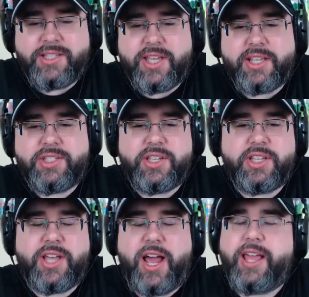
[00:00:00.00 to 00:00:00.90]
it's
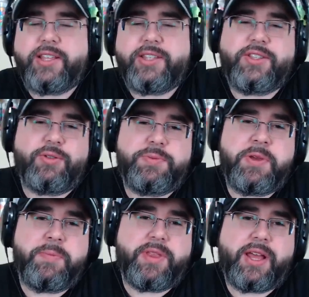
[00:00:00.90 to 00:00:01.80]
it's it's those
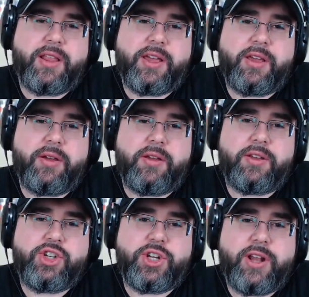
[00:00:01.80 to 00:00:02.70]
people that like
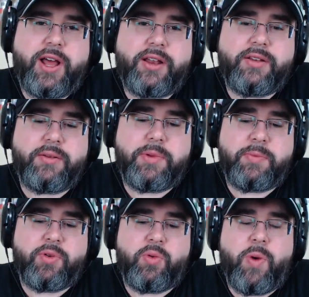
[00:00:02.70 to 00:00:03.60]
shit on people
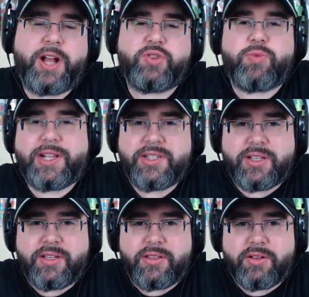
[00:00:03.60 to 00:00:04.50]
who watch
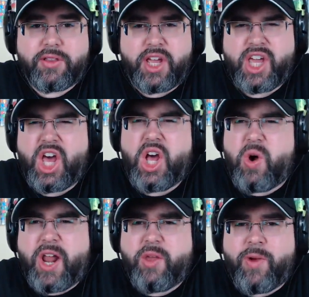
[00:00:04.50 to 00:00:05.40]
wrestling. They're like, oh,
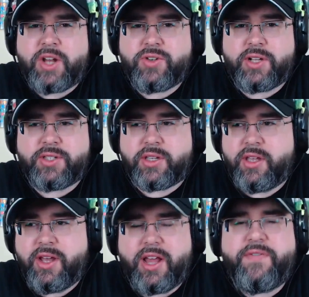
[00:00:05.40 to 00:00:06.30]
how do you watch wrestling?
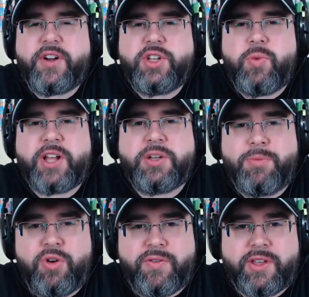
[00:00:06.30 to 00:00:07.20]
How the fuck do you watch a
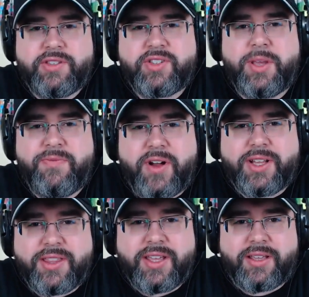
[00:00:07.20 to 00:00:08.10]
movie? It's the same
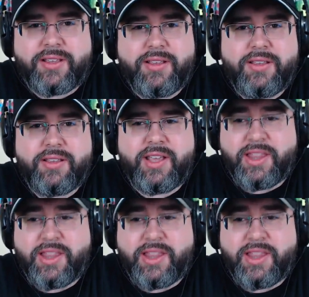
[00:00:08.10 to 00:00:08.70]
fucking thing. Yeah, it sure.